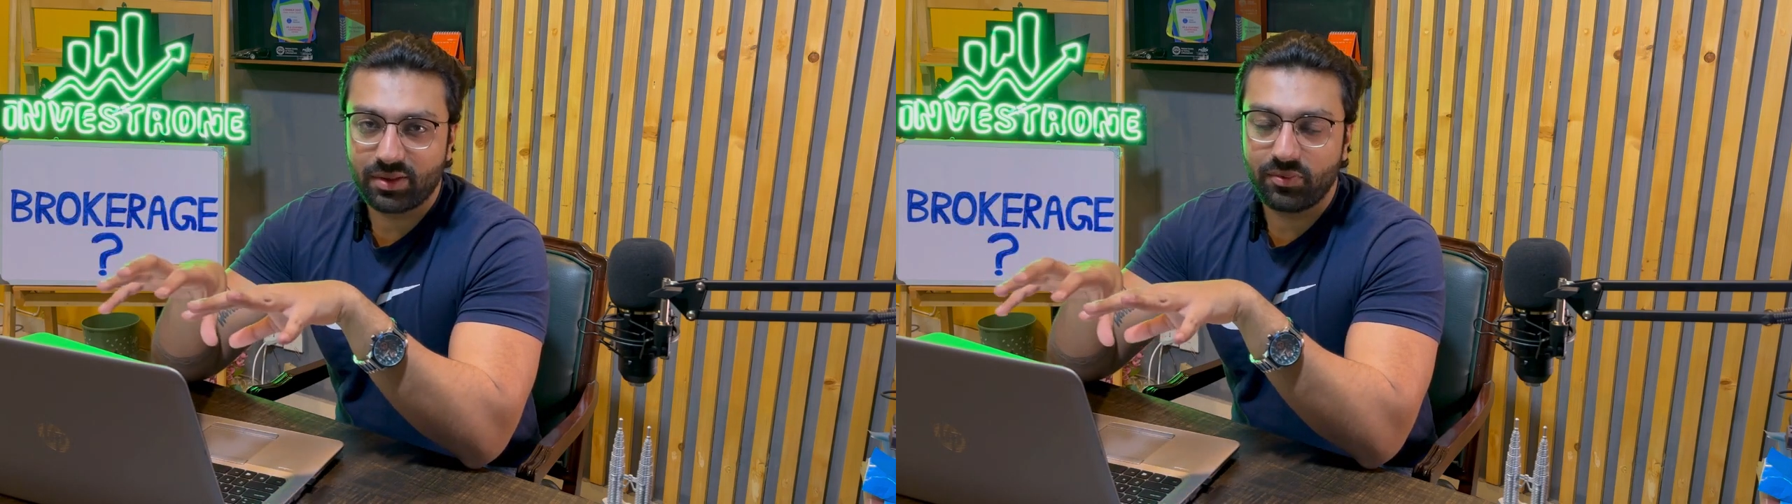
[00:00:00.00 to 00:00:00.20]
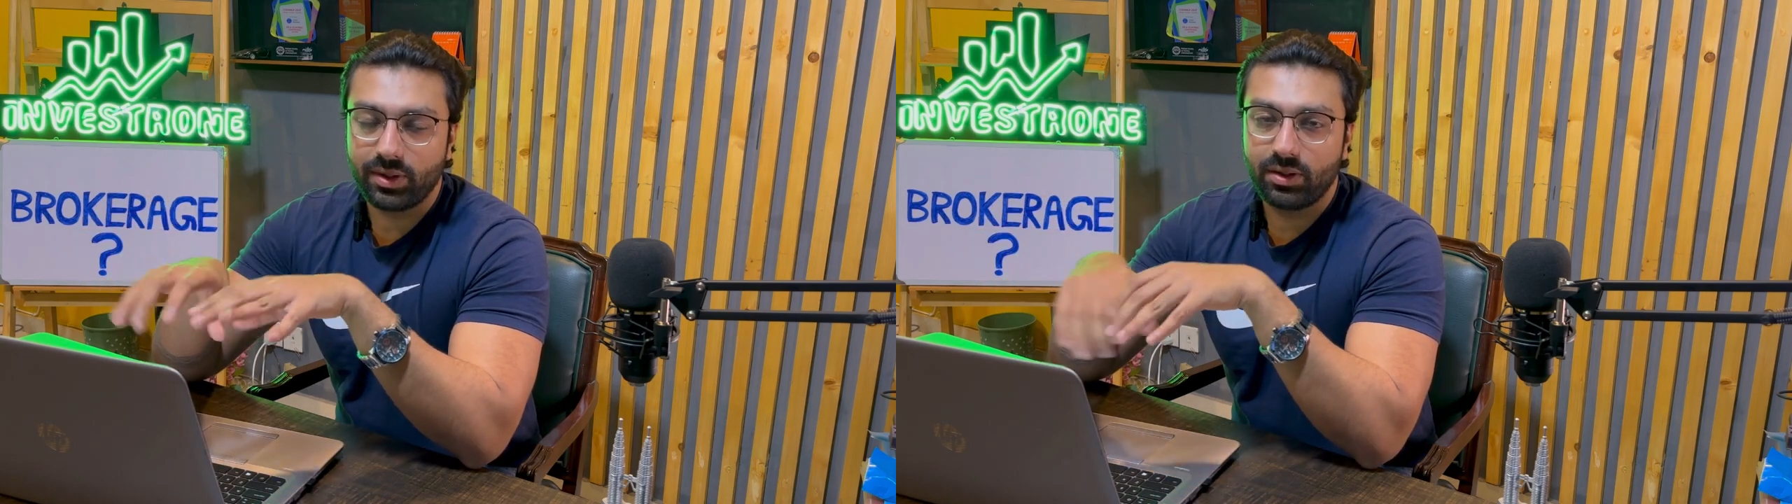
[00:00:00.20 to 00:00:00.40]

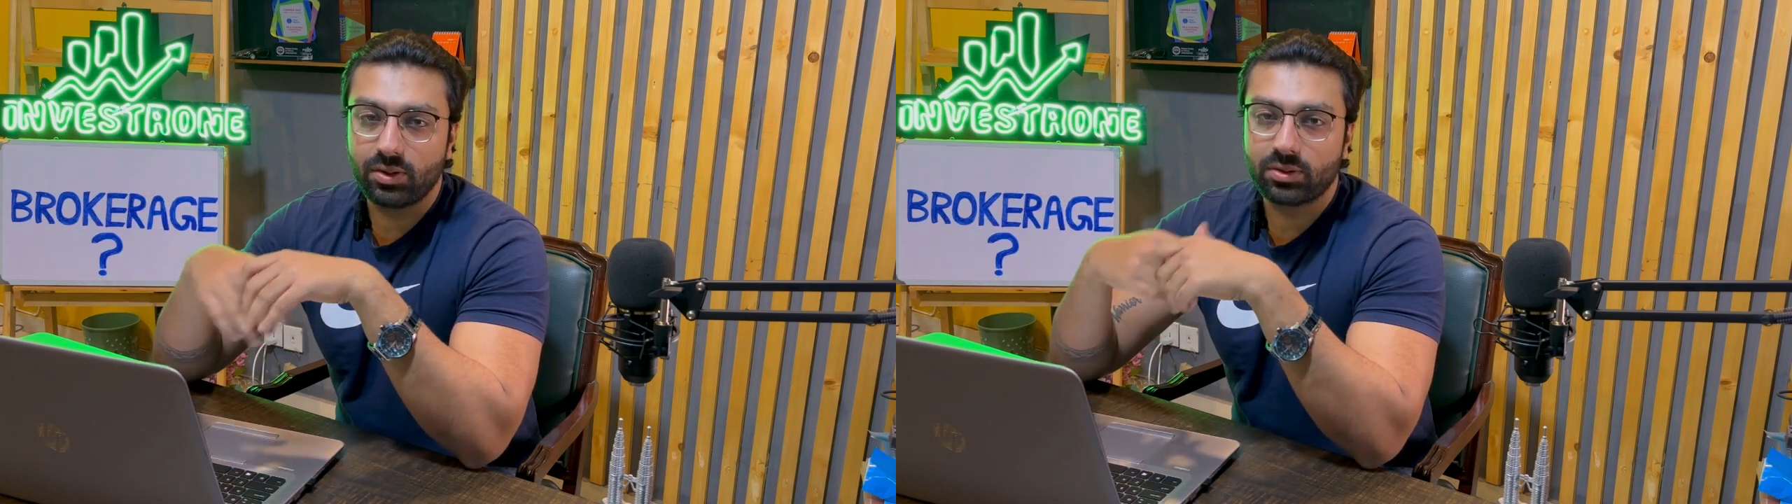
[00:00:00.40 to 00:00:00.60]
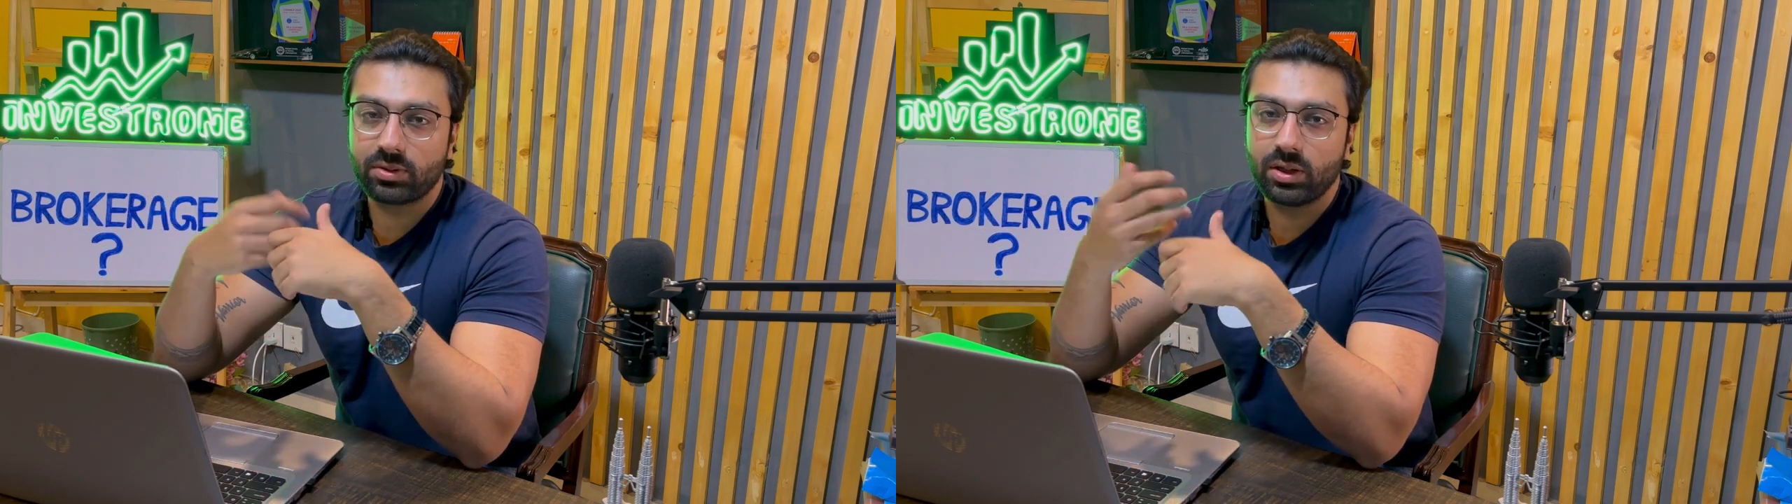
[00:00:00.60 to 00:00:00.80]

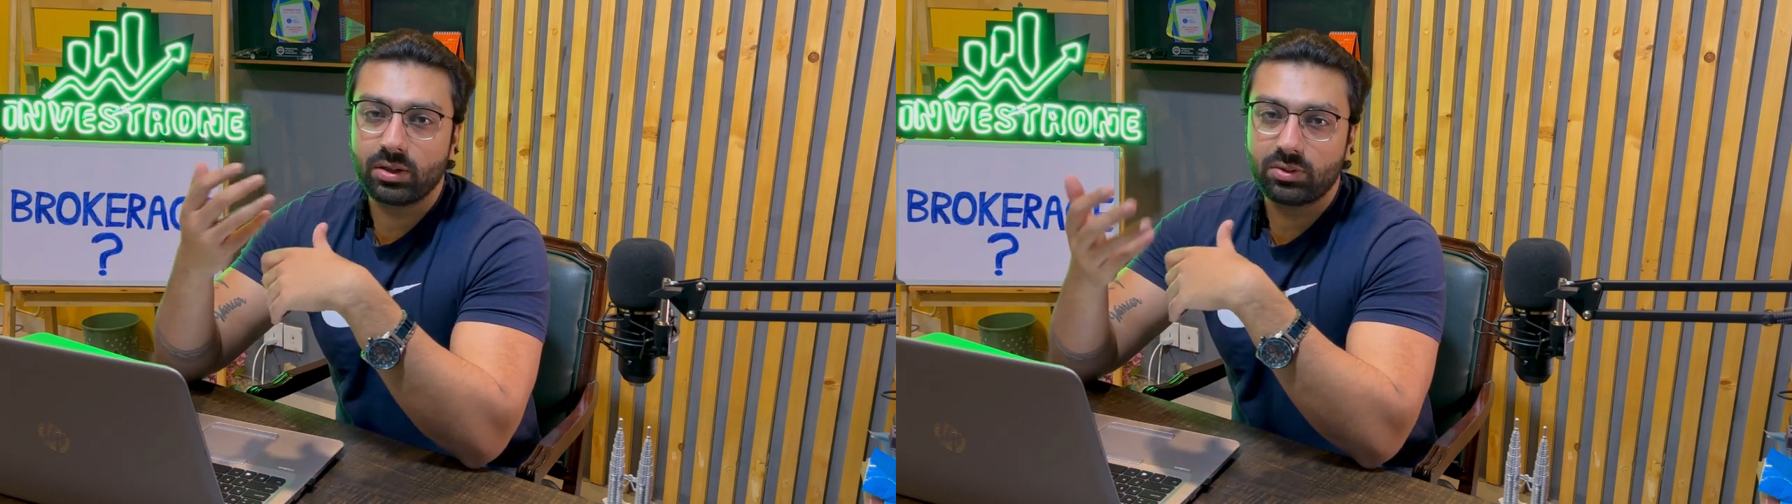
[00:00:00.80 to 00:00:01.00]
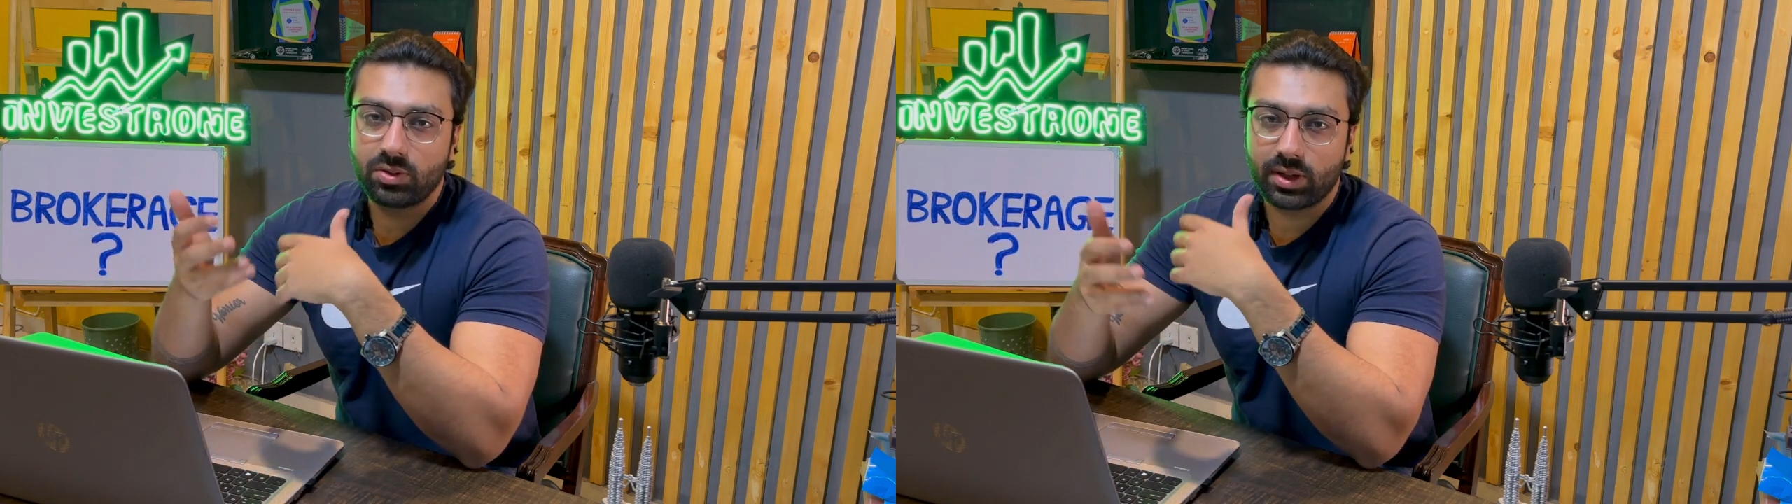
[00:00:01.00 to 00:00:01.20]
videos
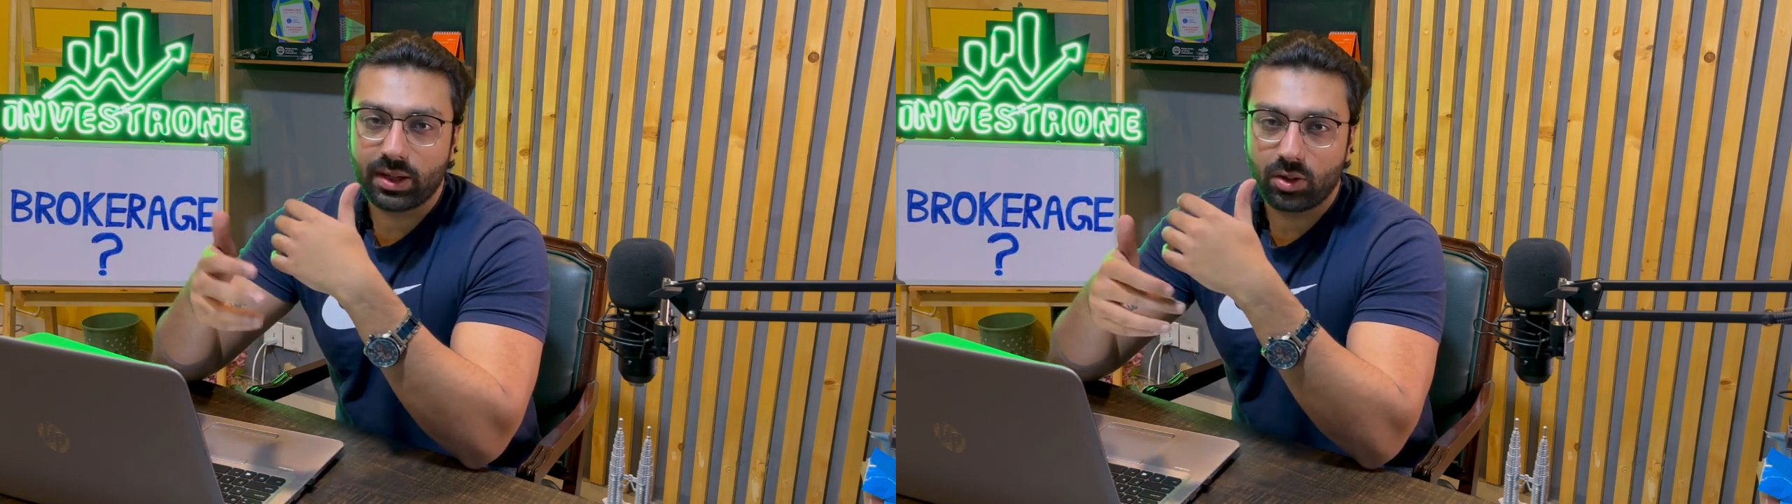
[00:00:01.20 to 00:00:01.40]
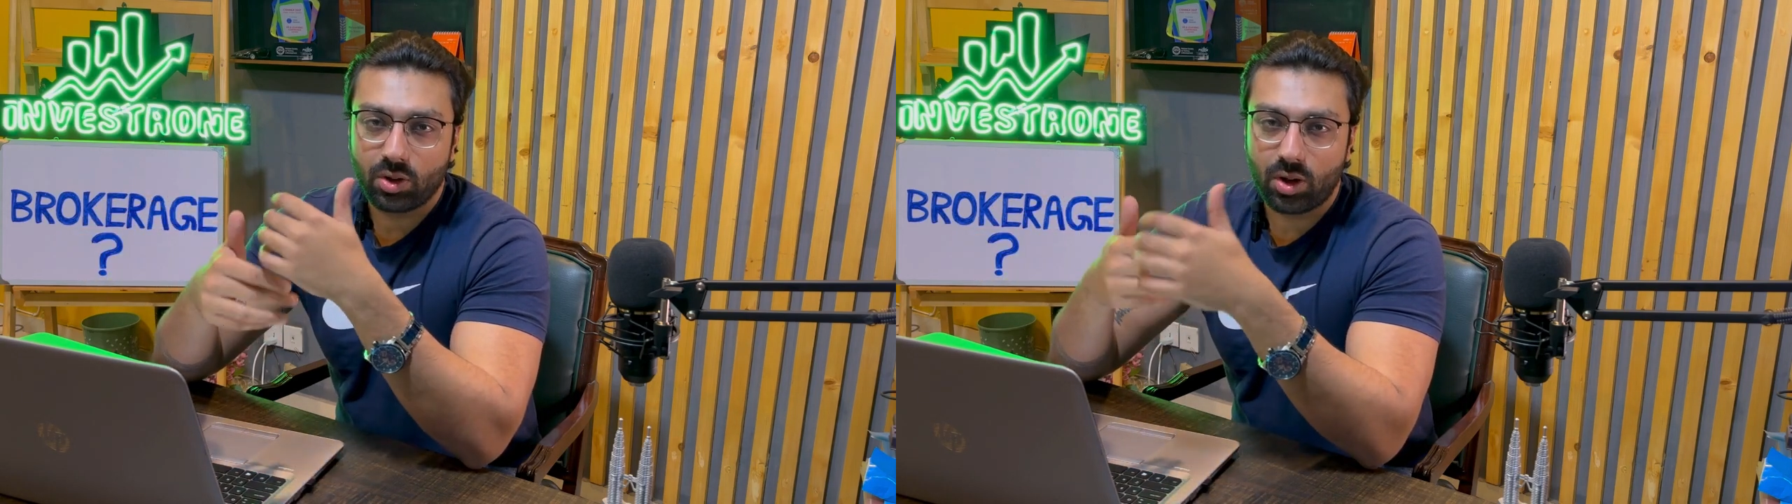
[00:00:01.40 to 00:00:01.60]
so you
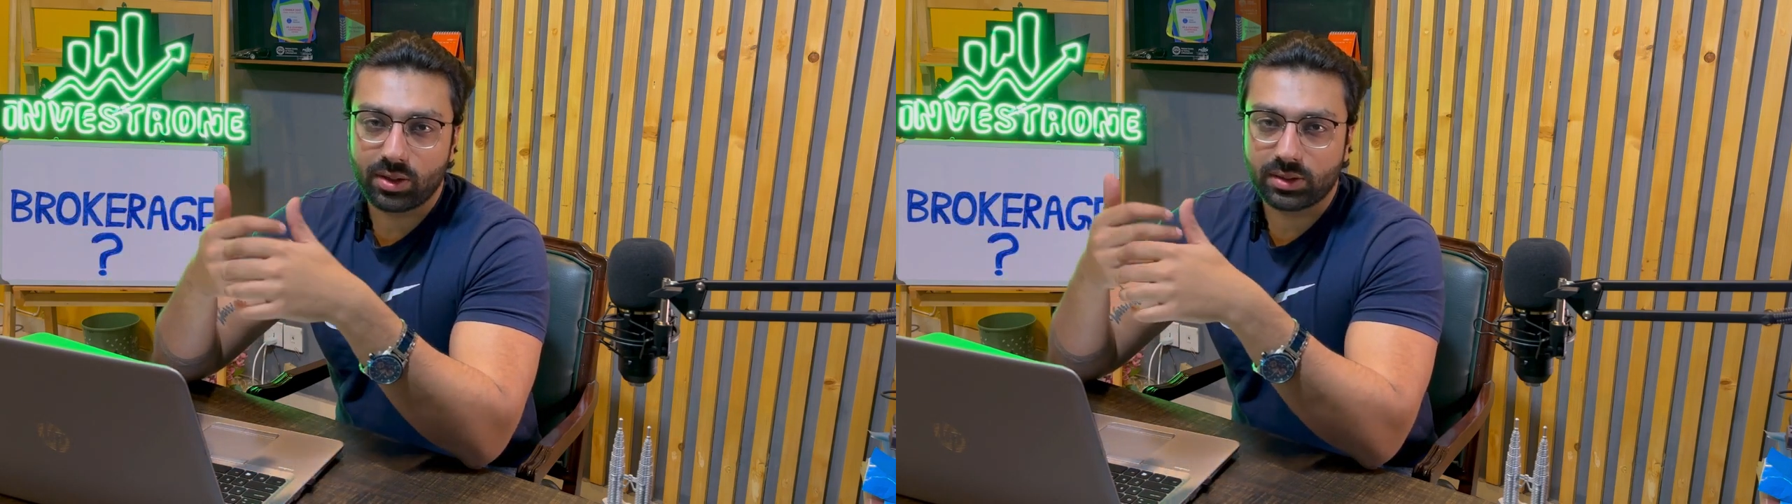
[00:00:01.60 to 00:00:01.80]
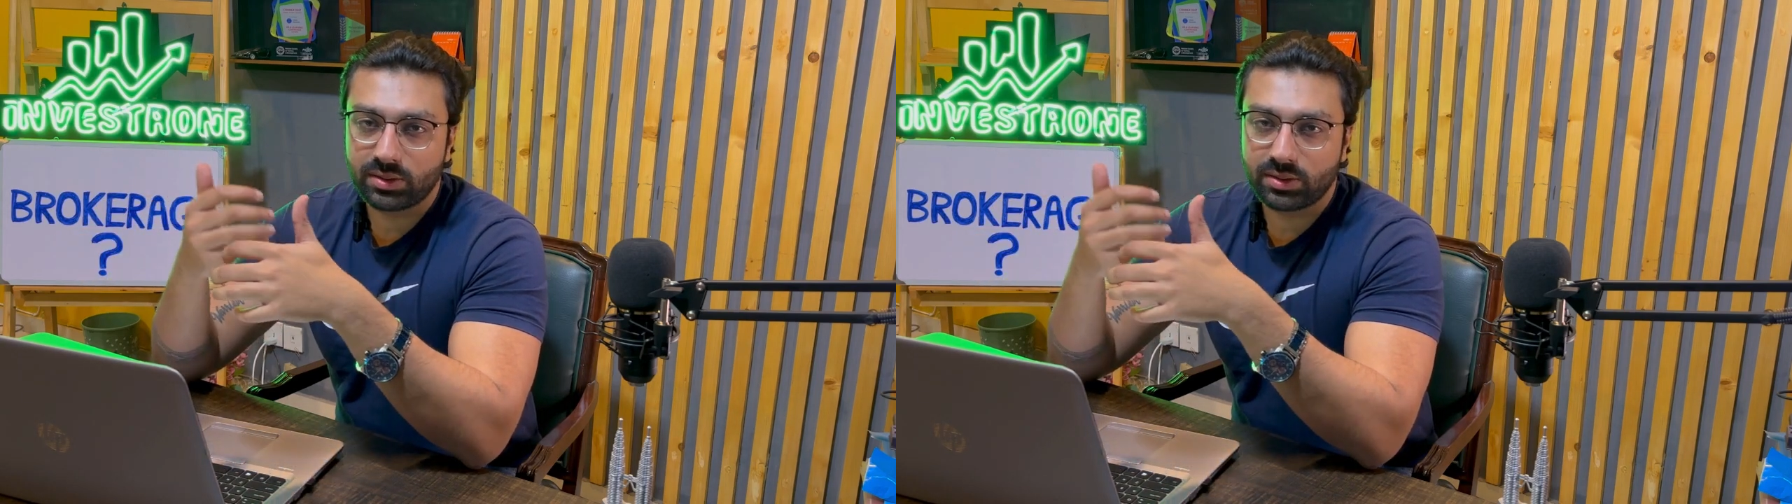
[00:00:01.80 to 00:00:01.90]
get knowledge.